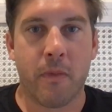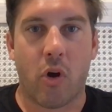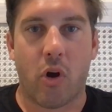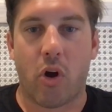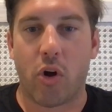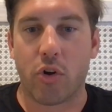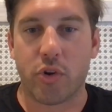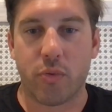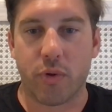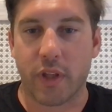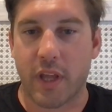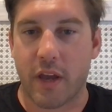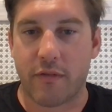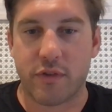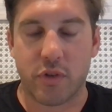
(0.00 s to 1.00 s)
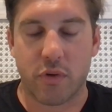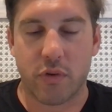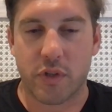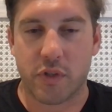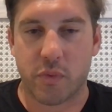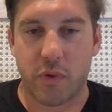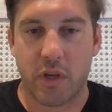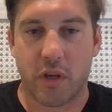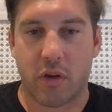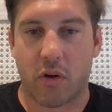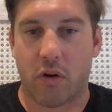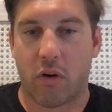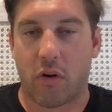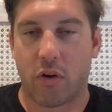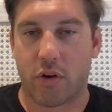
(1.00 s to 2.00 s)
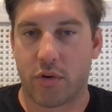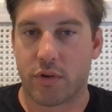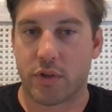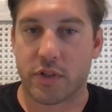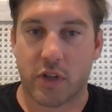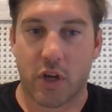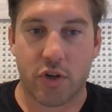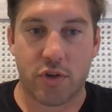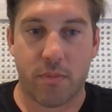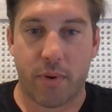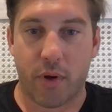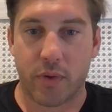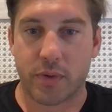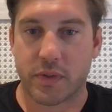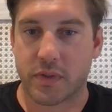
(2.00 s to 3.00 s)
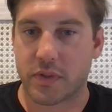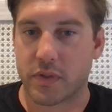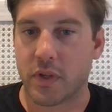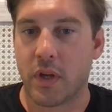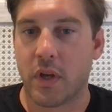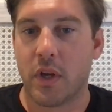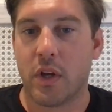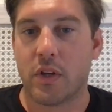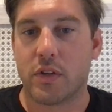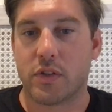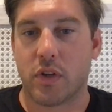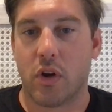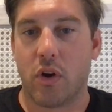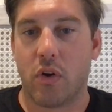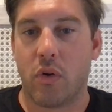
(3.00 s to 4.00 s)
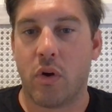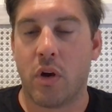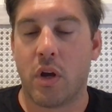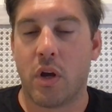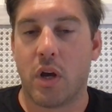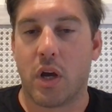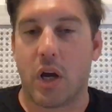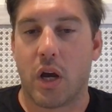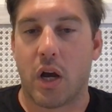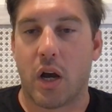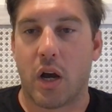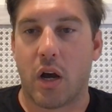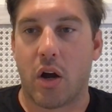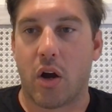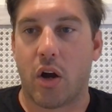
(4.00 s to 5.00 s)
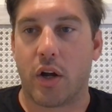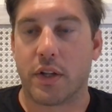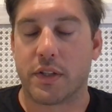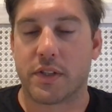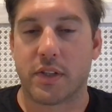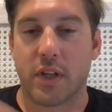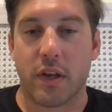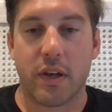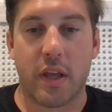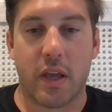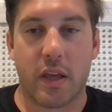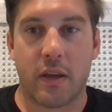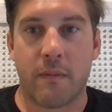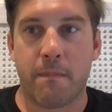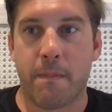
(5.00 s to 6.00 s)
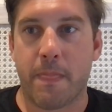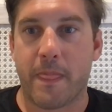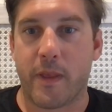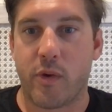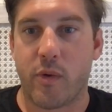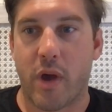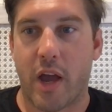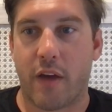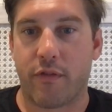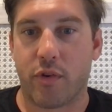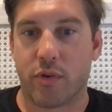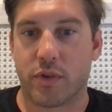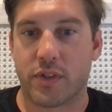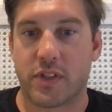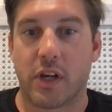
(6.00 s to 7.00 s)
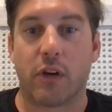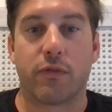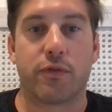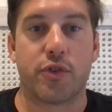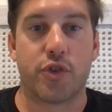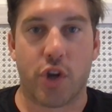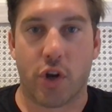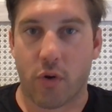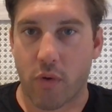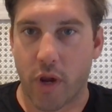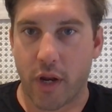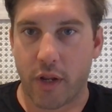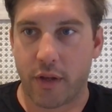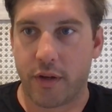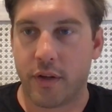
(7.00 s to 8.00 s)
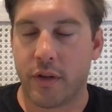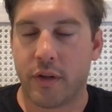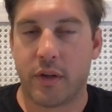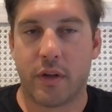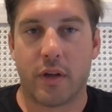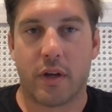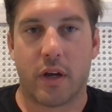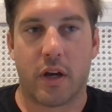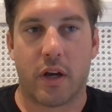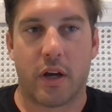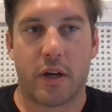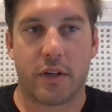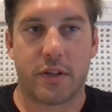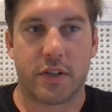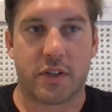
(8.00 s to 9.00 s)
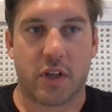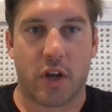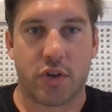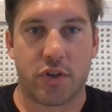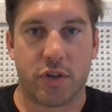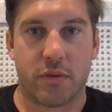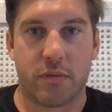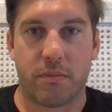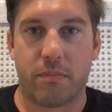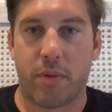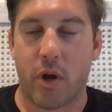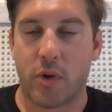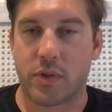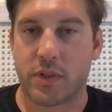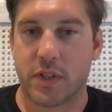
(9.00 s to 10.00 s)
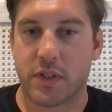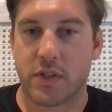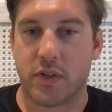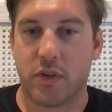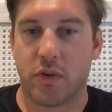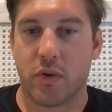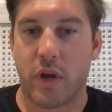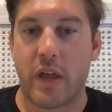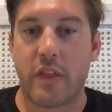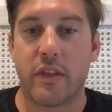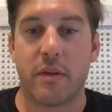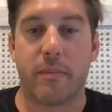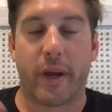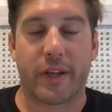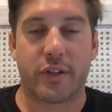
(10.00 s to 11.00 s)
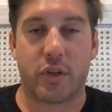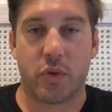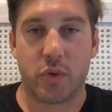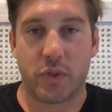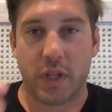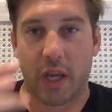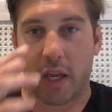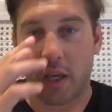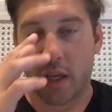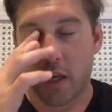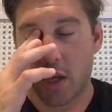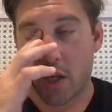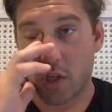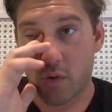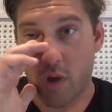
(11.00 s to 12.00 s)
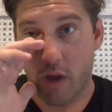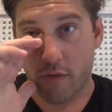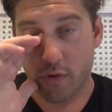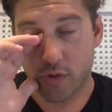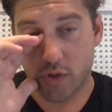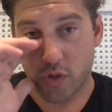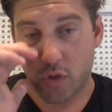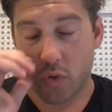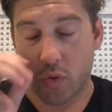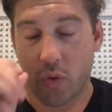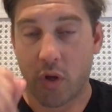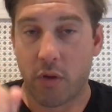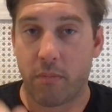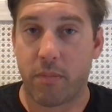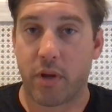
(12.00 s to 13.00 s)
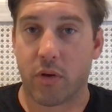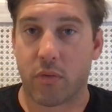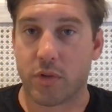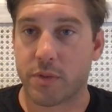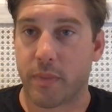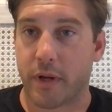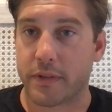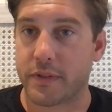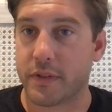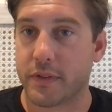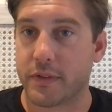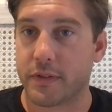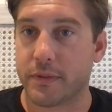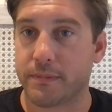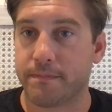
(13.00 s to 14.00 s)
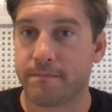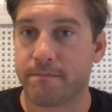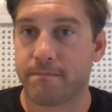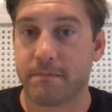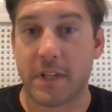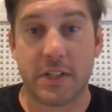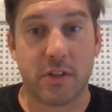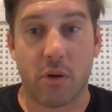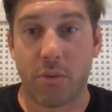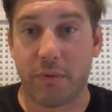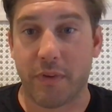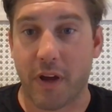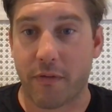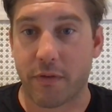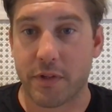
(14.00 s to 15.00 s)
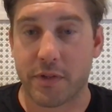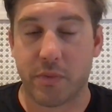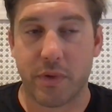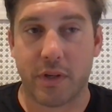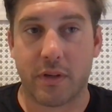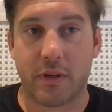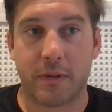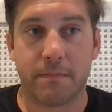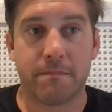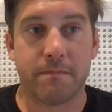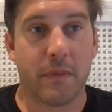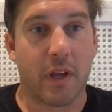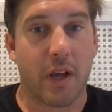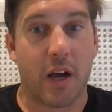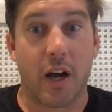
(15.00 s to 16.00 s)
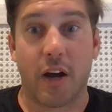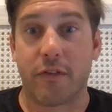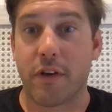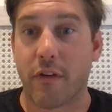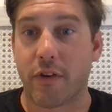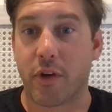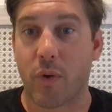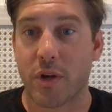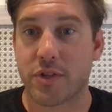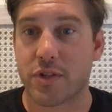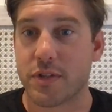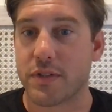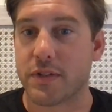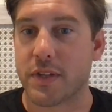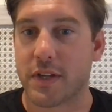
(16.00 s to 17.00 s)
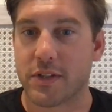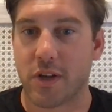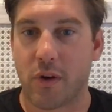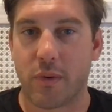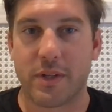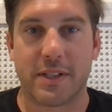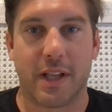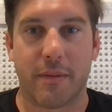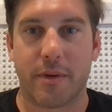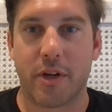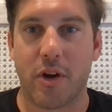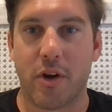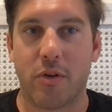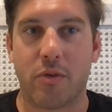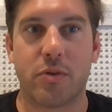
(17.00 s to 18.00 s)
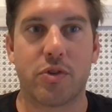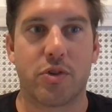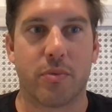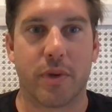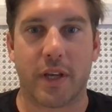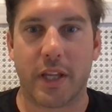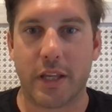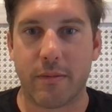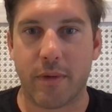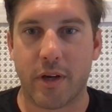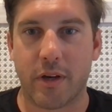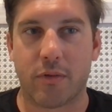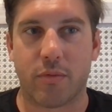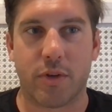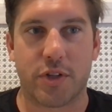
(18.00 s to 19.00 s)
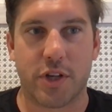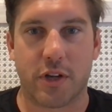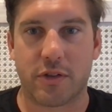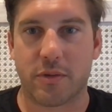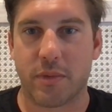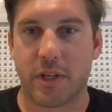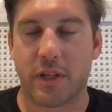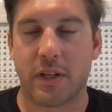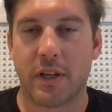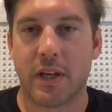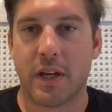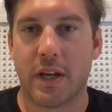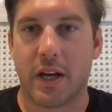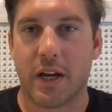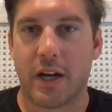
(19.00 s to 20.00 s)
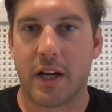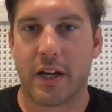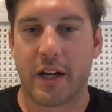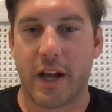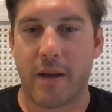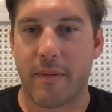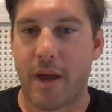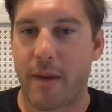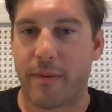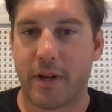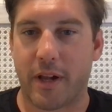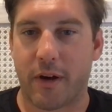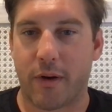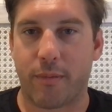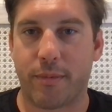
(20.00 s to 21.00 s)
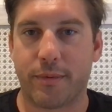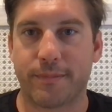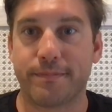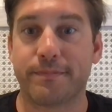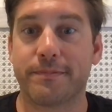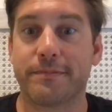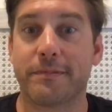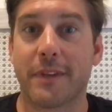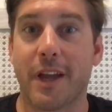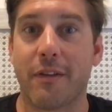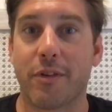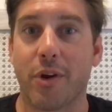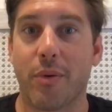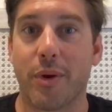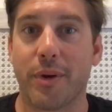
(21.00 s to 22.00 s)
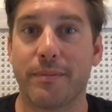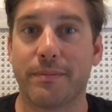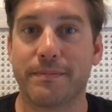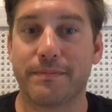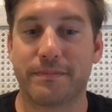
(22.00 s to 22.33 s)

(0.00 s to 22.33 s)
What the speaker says: All you really have to do this week are your discussion posts. So on Sunday, you have your self generated discussion post that's due. And then by Tuesday, you have your two peer responses. That's all we've got for this week. If you have any questions, as always, let me know. Shoot me an email, reach out to me, and I'm happy to help. Have a good one.